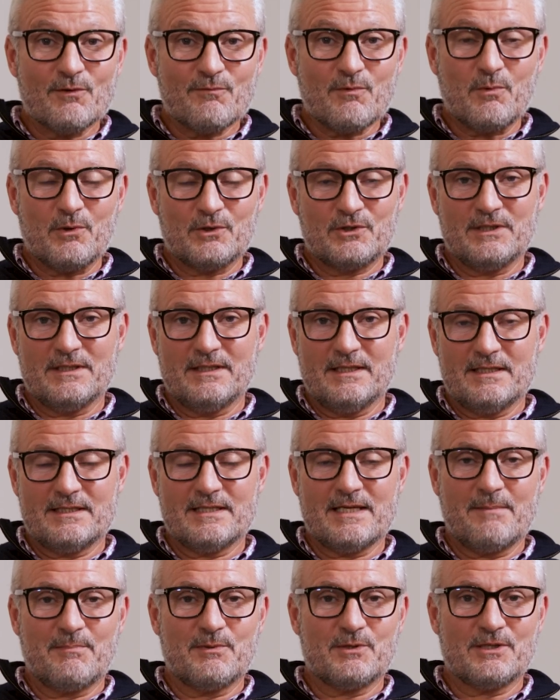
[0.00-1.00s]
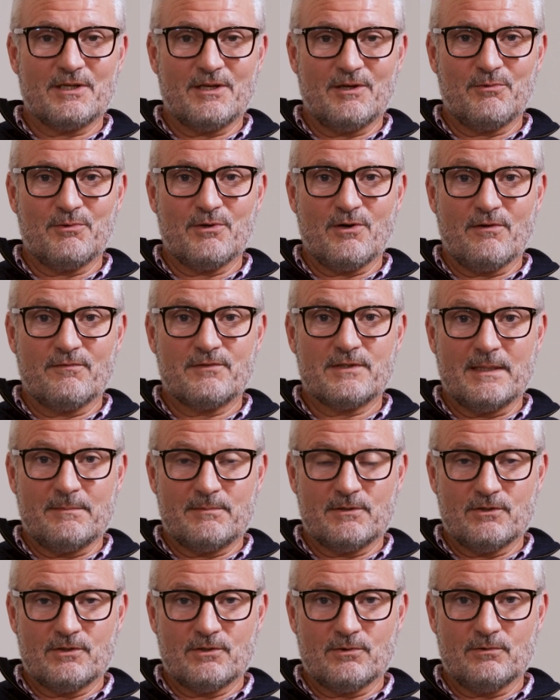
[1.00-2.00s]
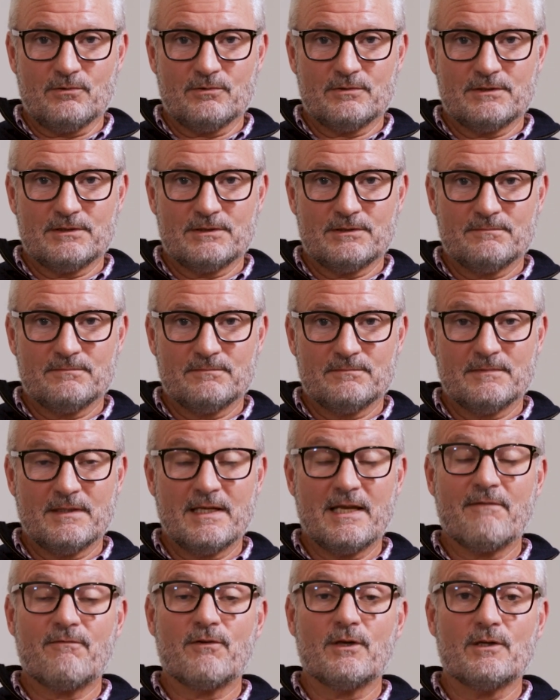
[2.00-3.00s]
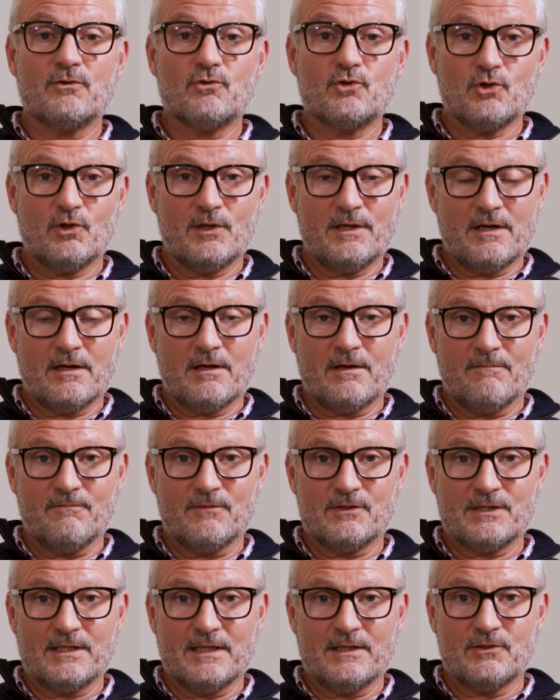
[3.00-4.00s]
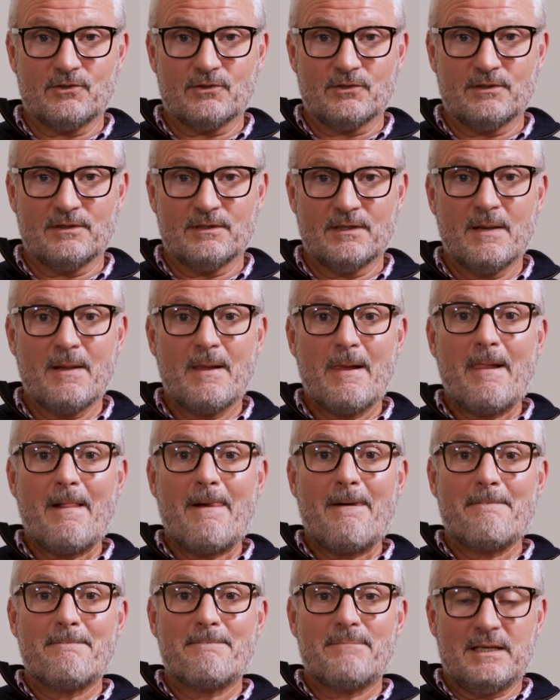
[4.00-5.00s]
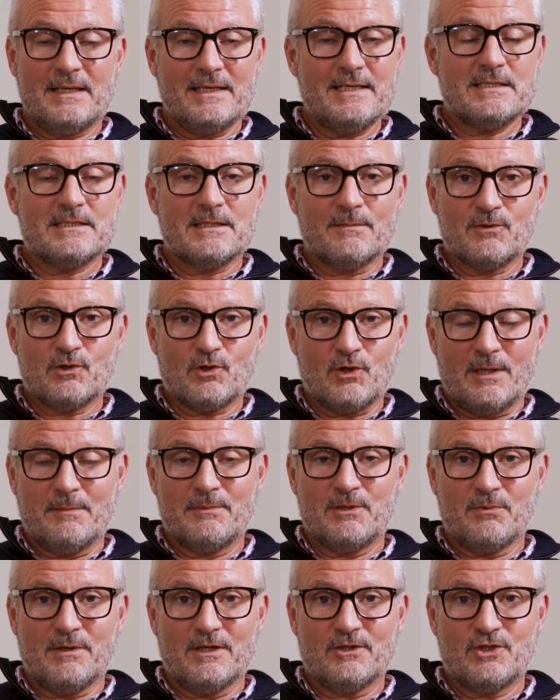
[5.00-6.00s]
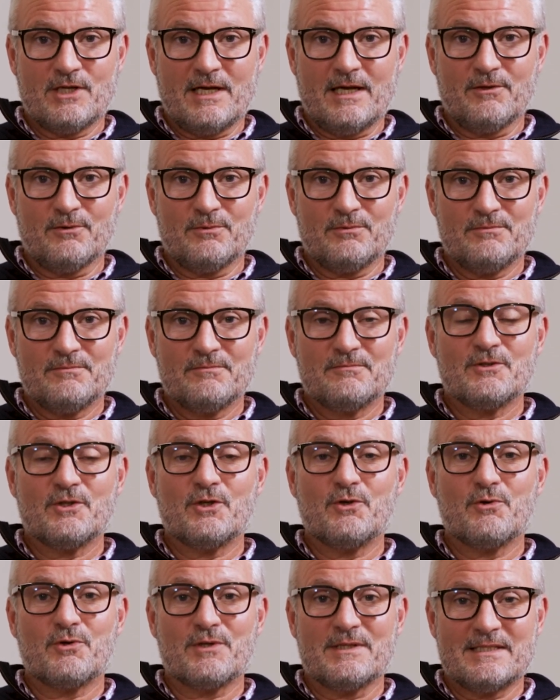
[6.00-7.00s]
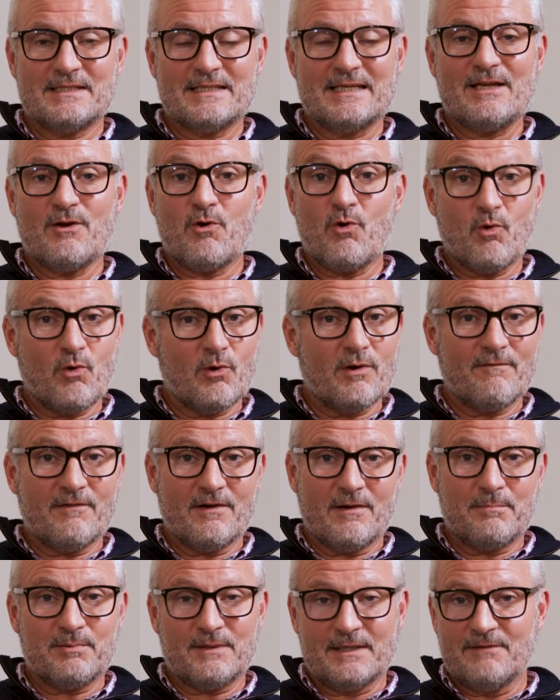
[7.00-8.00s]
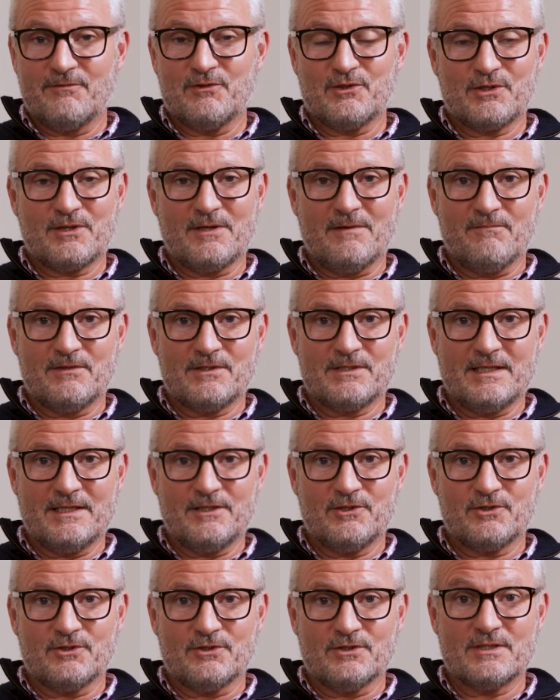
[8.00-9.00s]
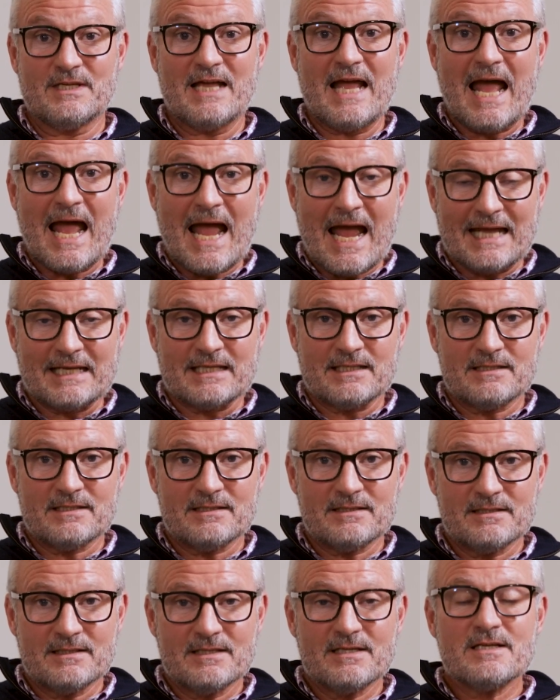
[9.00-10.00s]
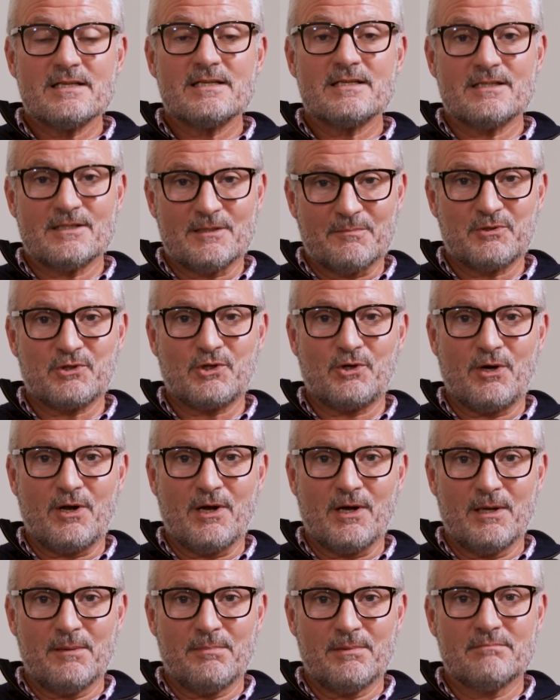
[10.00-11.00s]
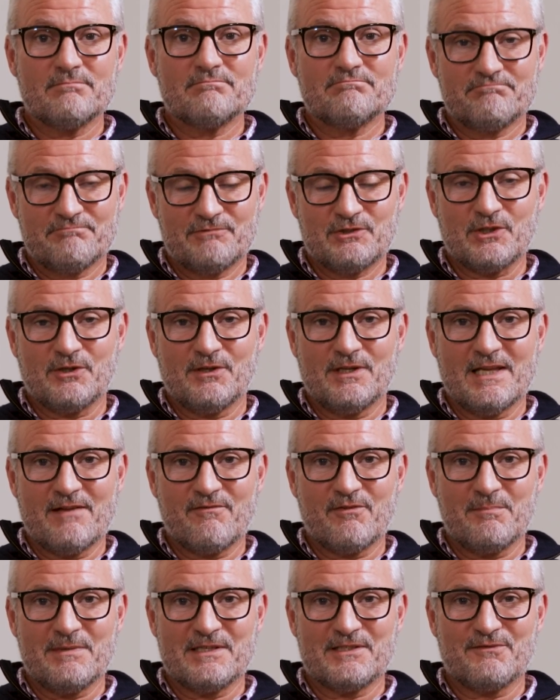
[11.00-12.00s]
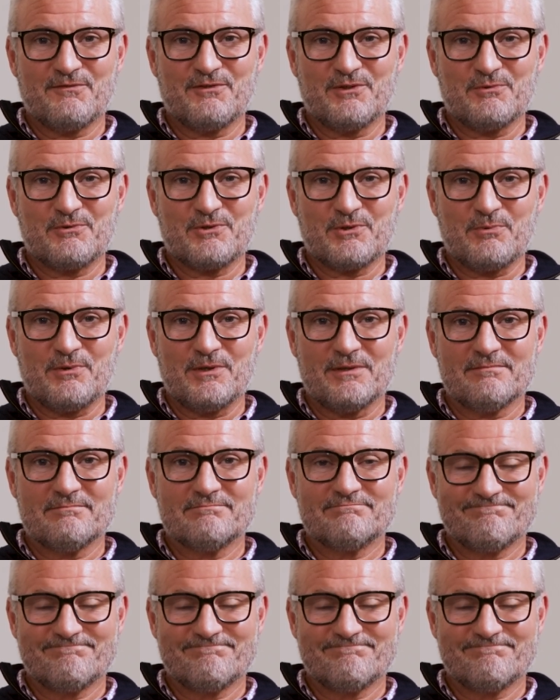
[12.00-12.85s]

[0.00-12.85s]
you for watching this episode of Skipton Talks. If you enjoyed our conversation, please subscribe to our channel. You can see all of our previous conversations, and subscribe so you never miss a future one.